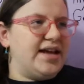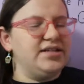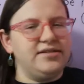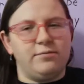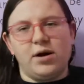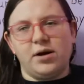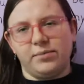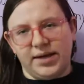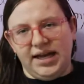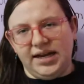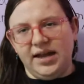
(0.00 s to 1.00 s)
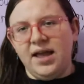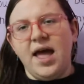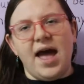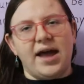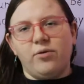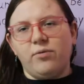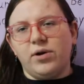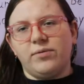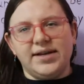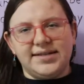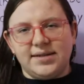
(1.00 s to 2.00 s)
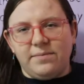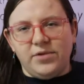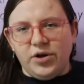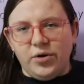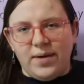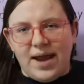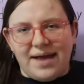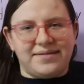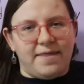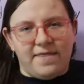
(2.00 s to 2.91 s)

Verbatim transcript: I just want to read. I don't want to read something new and have to